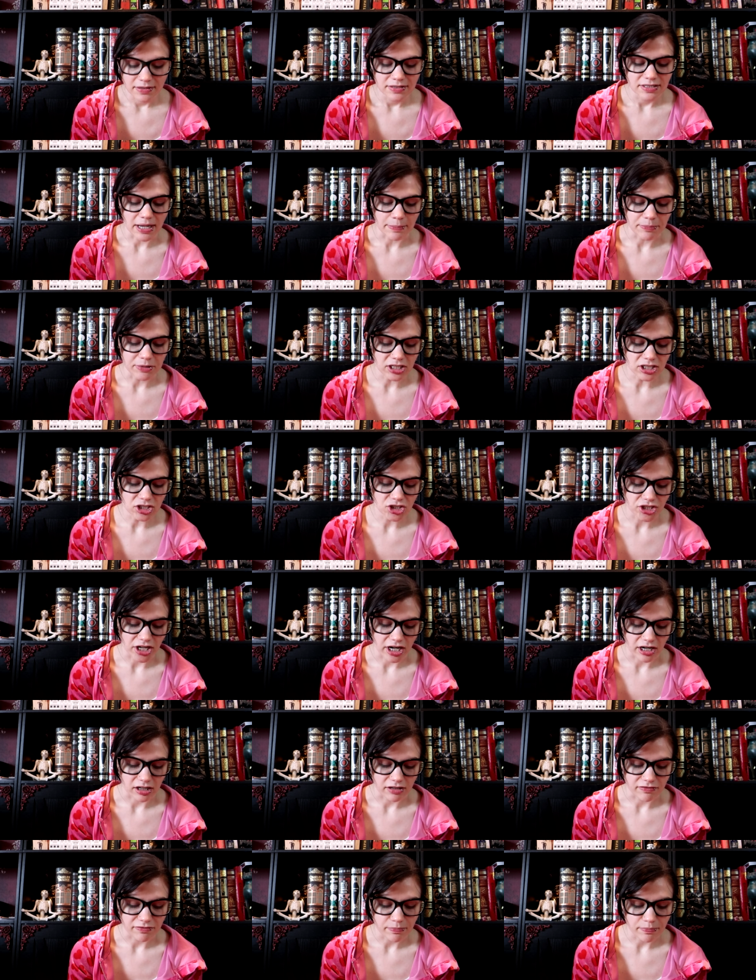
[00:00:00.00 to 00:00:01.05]
Deputy
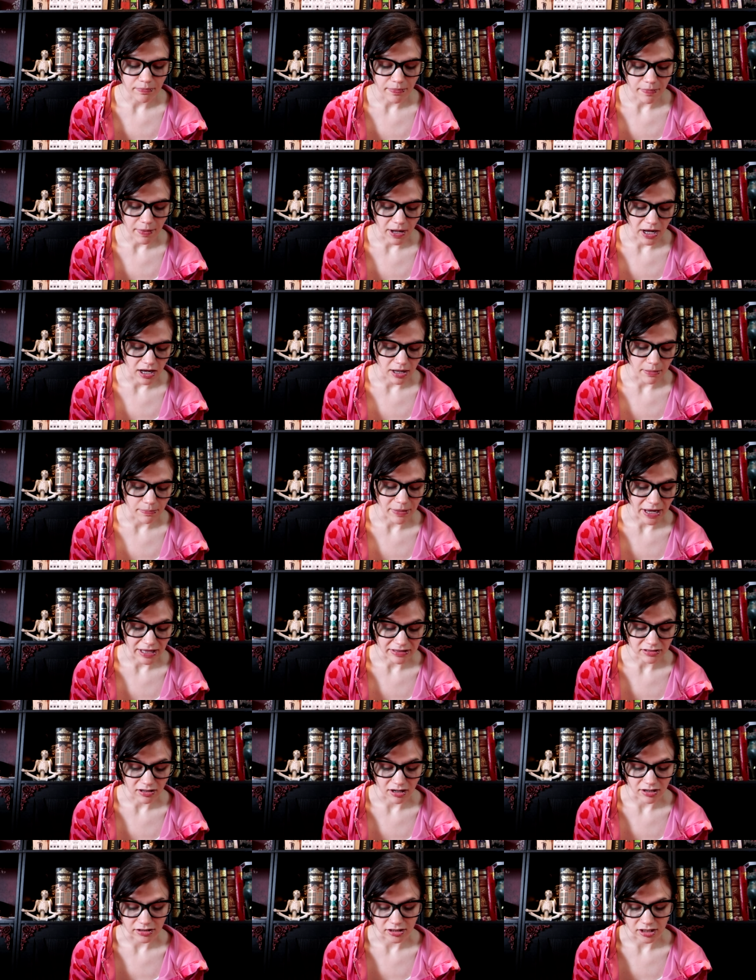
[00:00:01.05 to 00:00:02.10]
Sheriff uh,
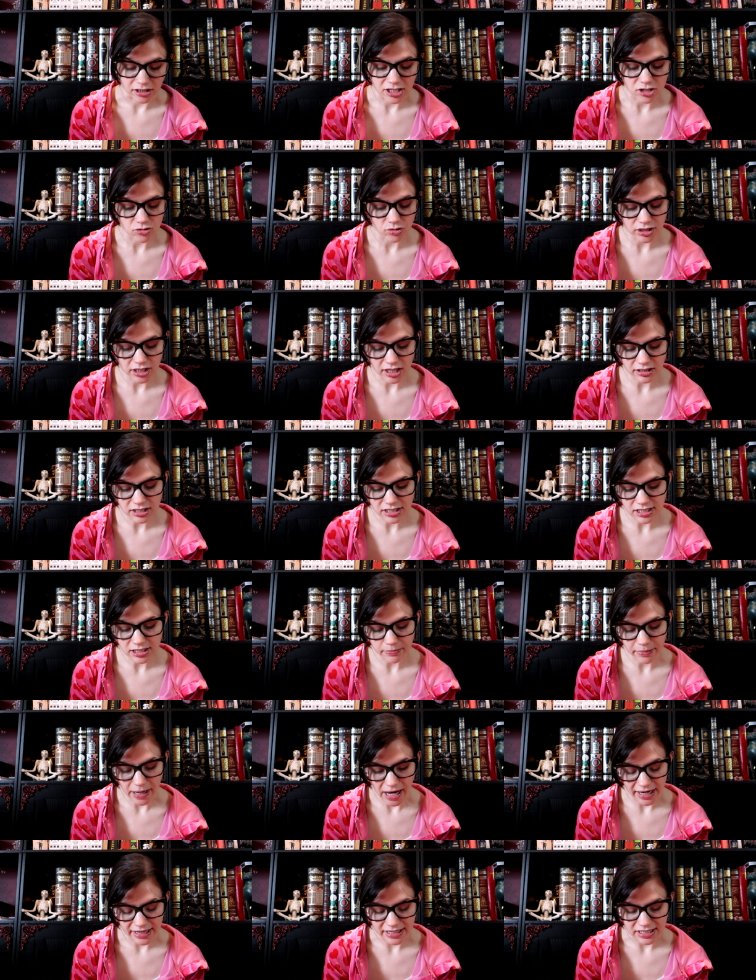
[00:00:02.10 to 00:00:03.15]
Beth Gardner is reluctant to
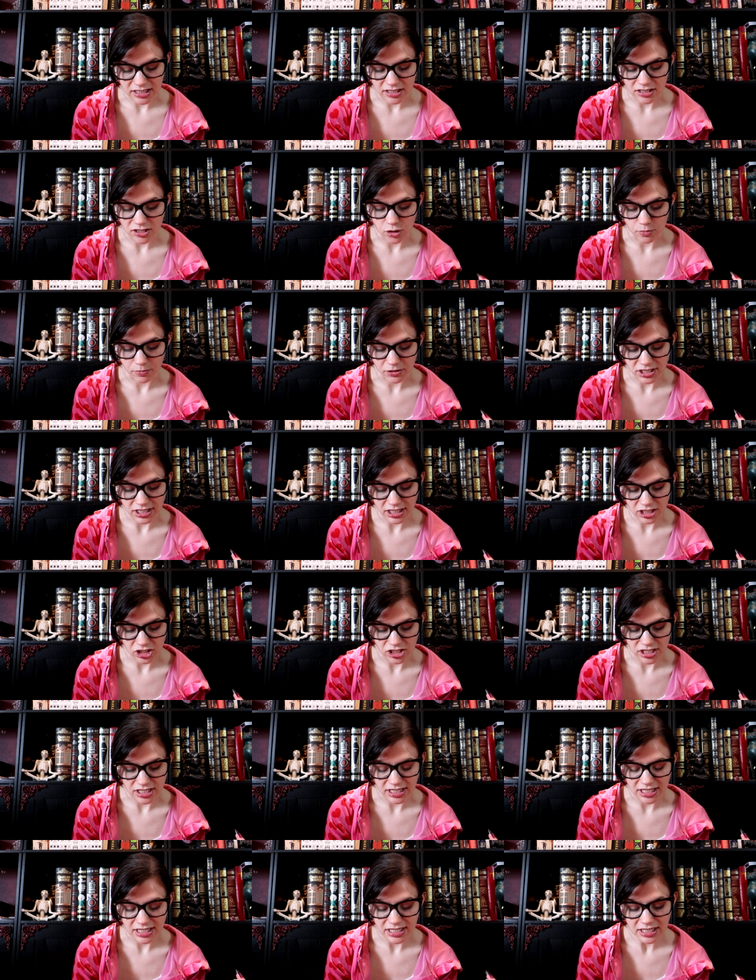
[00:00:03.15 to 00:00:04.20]
buy into
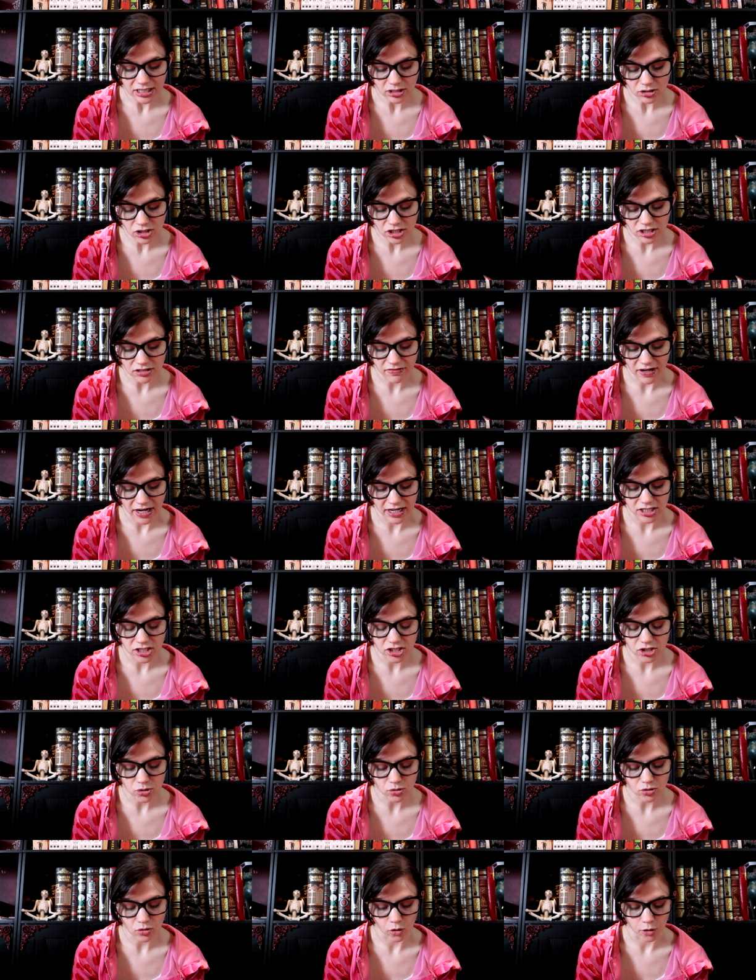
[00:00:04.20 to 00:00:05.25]
superstitions until she finds
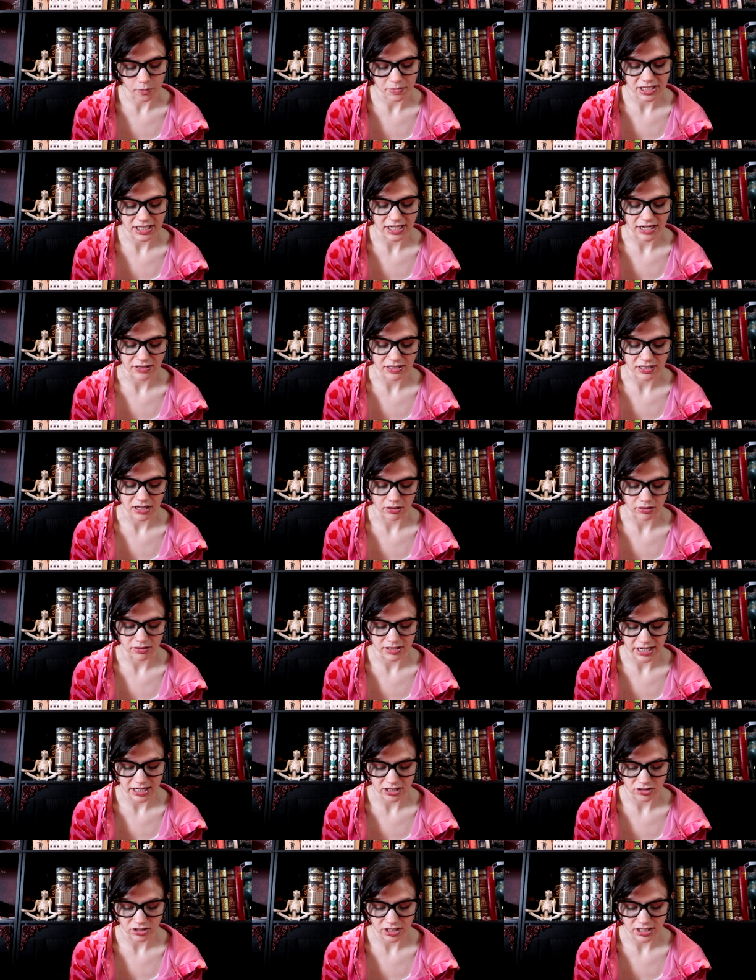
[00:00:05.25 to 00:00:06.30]
two corpses at the tunnel's
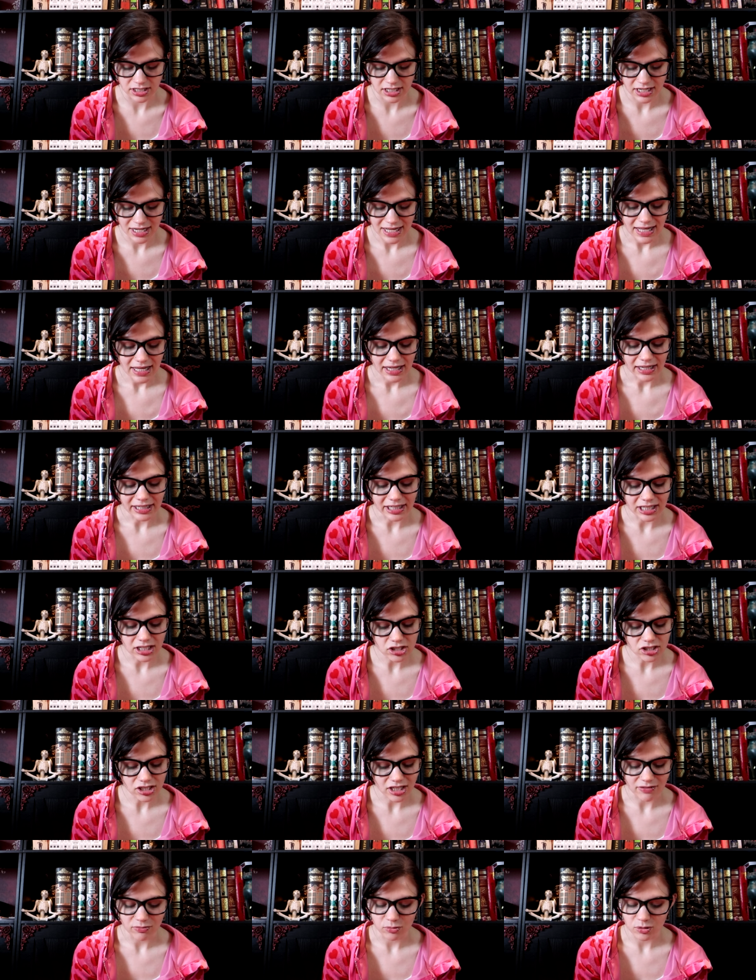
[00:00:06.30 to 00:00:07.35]
entrance,
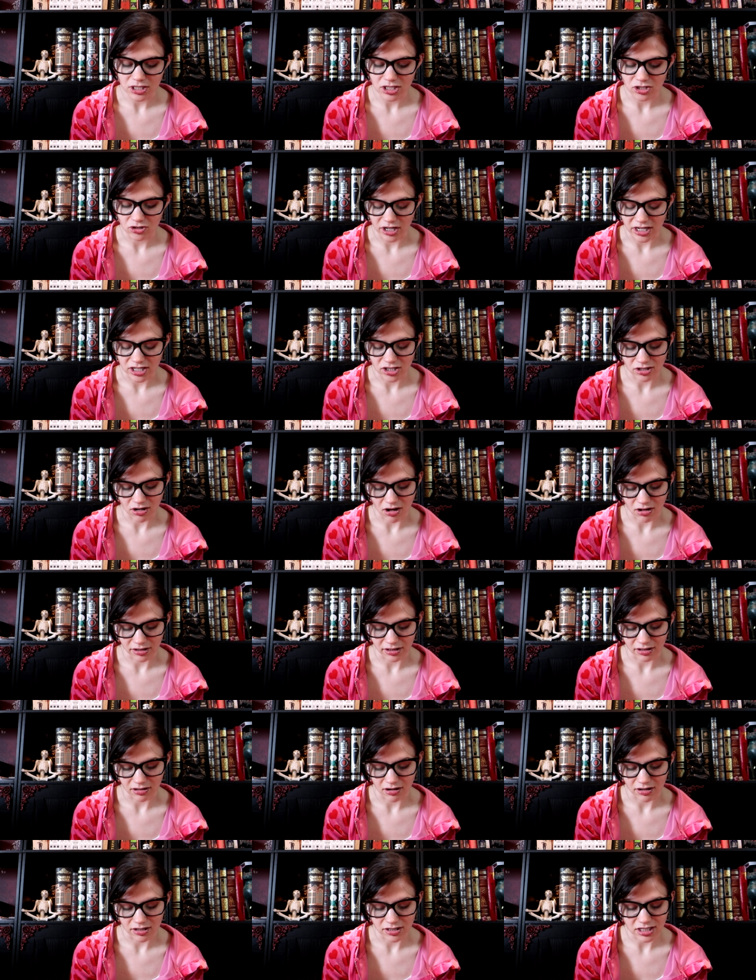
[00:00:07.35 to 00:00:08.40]
each left with strange
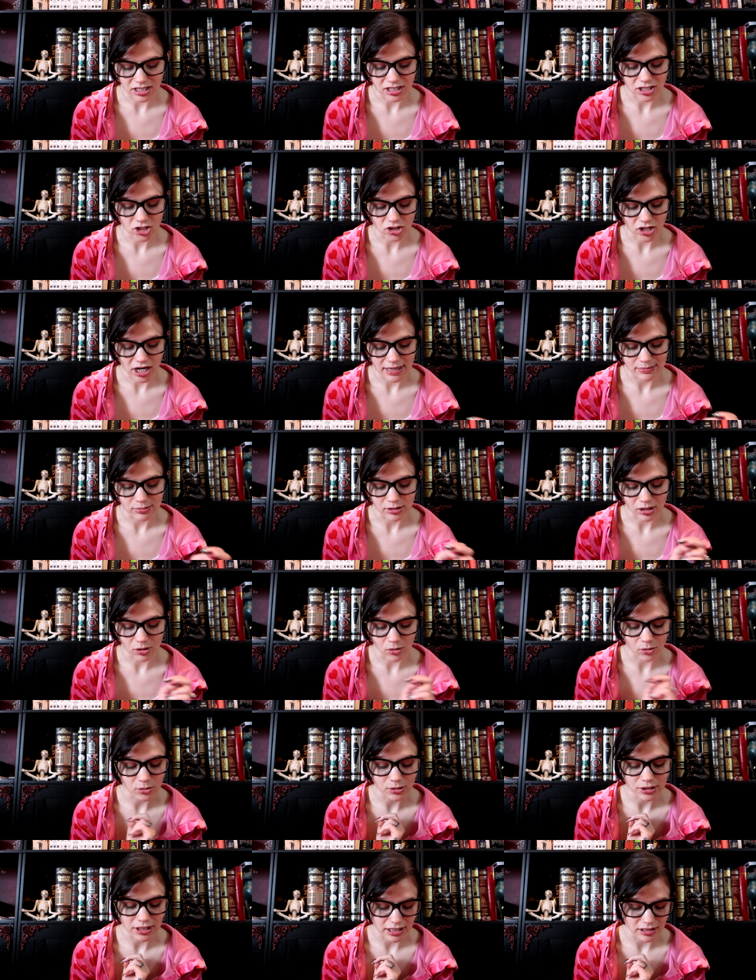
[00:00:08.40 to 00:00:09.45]
calling cards inscribed with
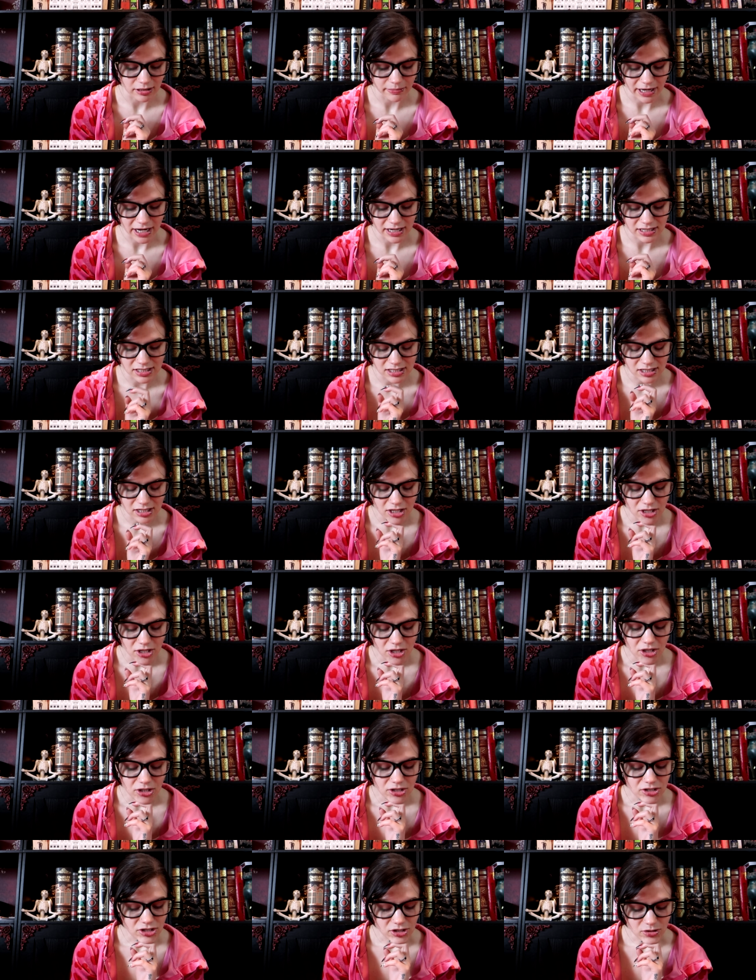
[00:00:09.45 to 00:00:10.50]
old lullabies.
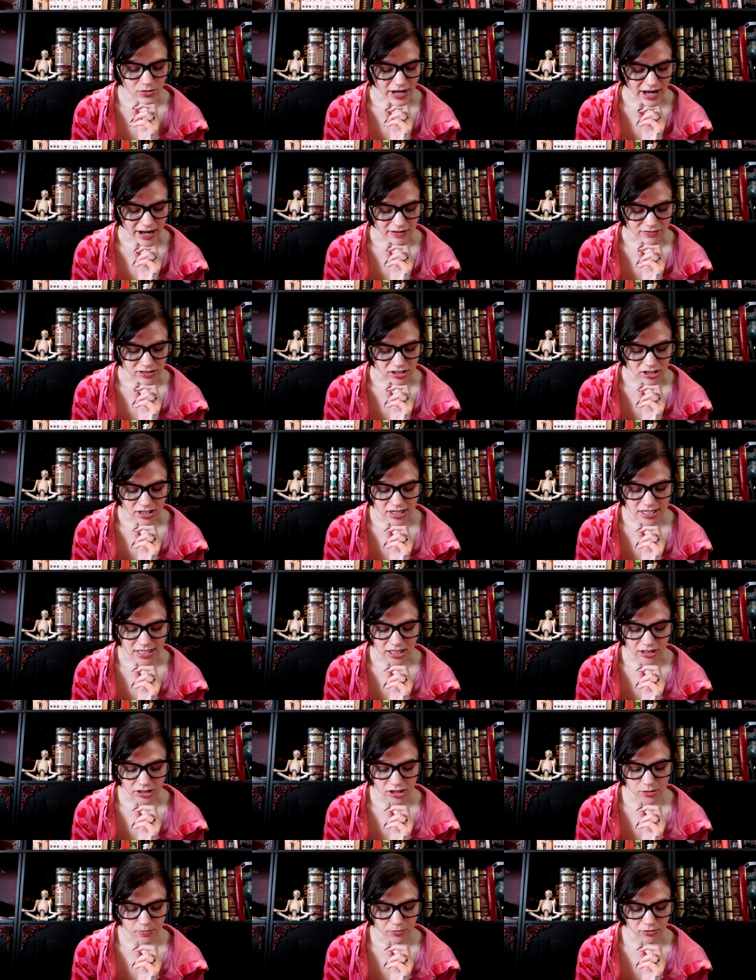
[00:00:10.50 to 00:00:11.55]
Soon after,
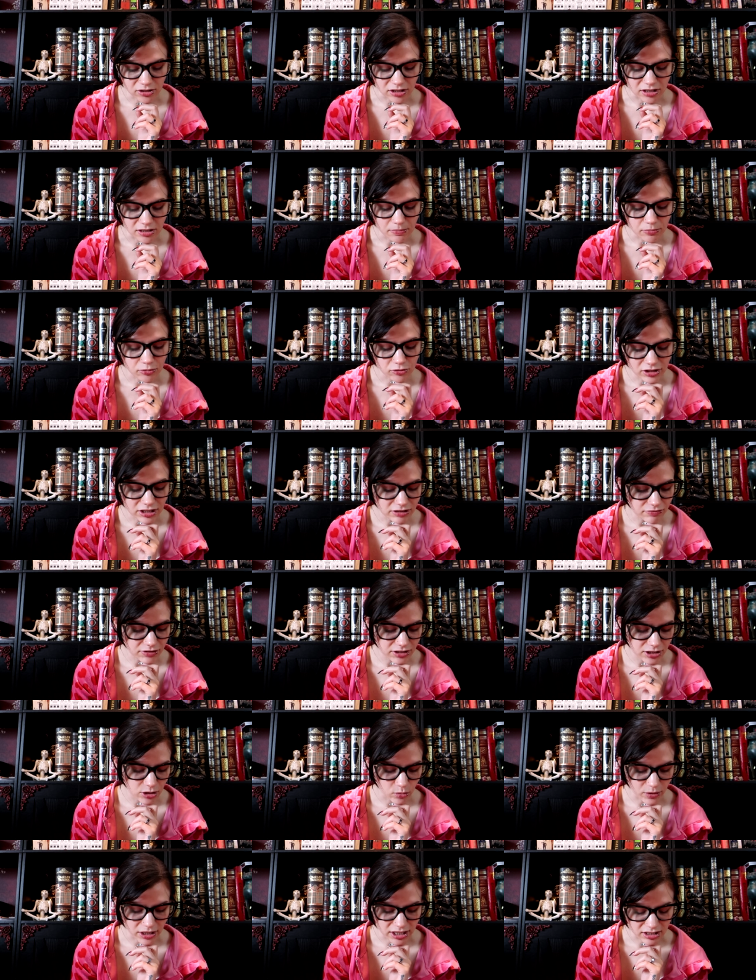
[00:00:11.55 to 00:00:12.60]
Sully Dupree
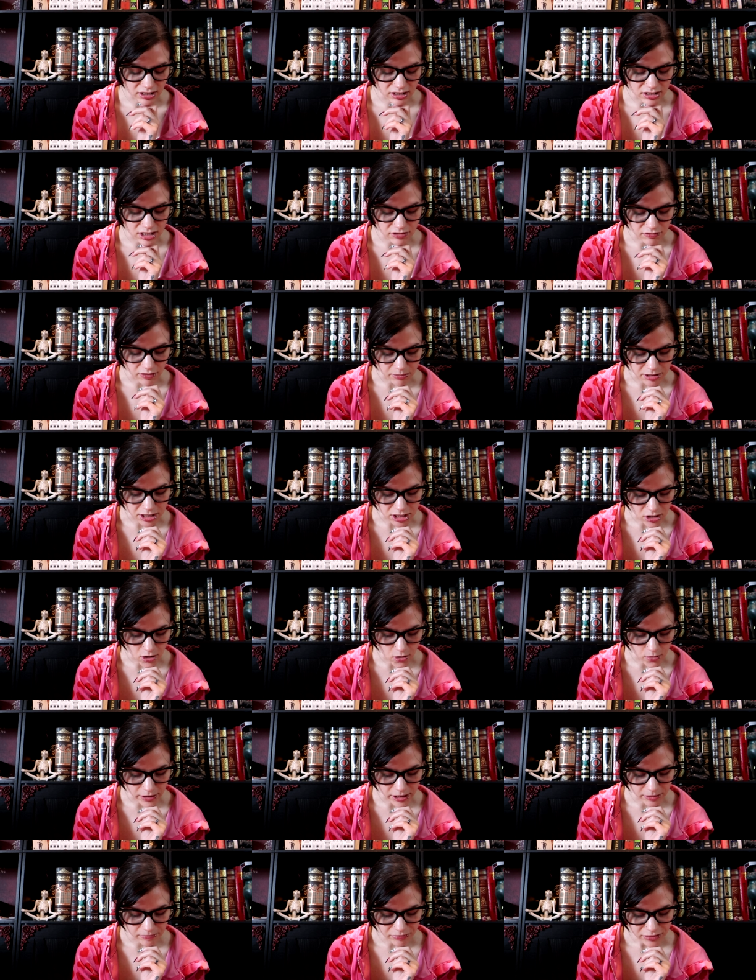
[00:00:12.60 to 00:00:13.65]
briefly awakens from his
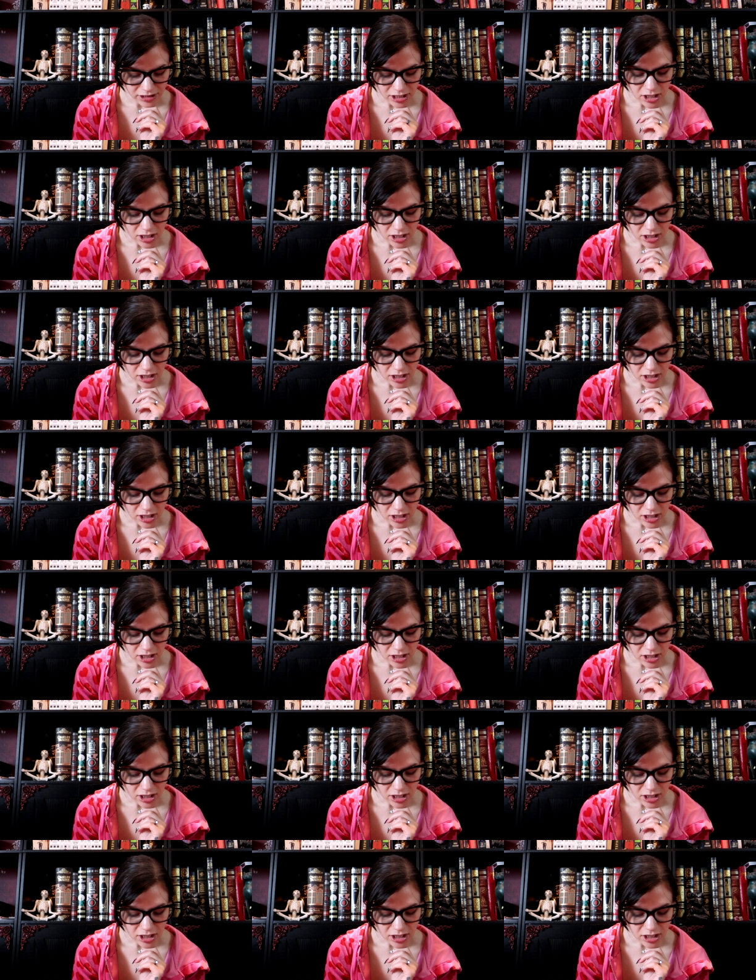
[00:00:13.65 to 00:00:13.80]
coma.